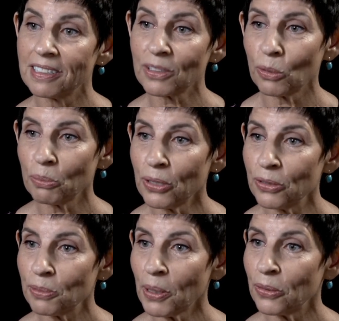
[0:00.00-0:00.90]
It's got
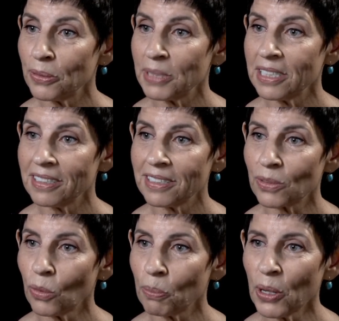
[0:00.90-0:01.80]
prose poems in it, it's
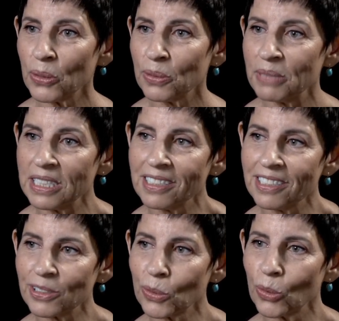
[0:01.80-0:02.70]
got poems in it,
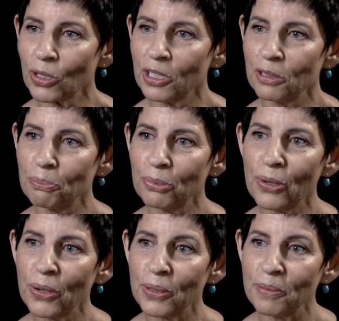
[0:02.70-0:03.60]
it's got kind of
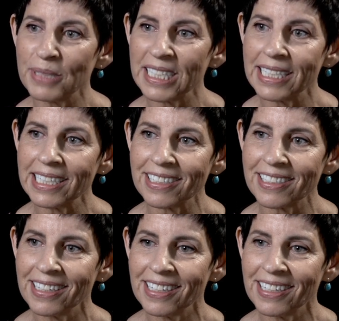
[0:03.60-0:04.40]
proems in it.